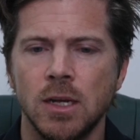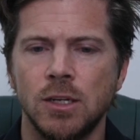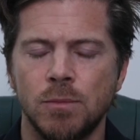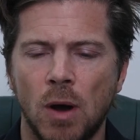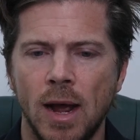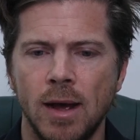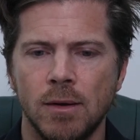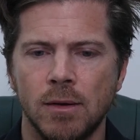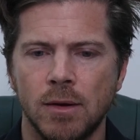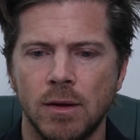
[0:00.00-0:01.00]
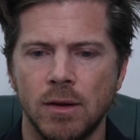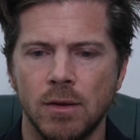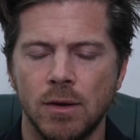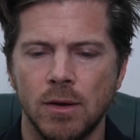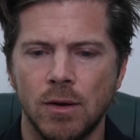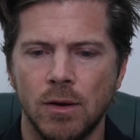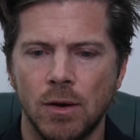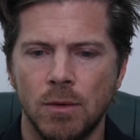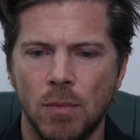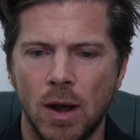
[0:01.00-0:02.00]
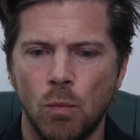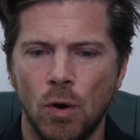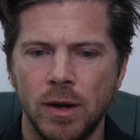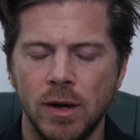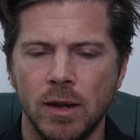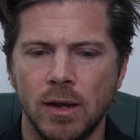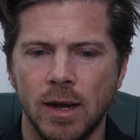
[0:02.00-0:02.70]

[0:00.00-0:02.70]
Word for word: So my want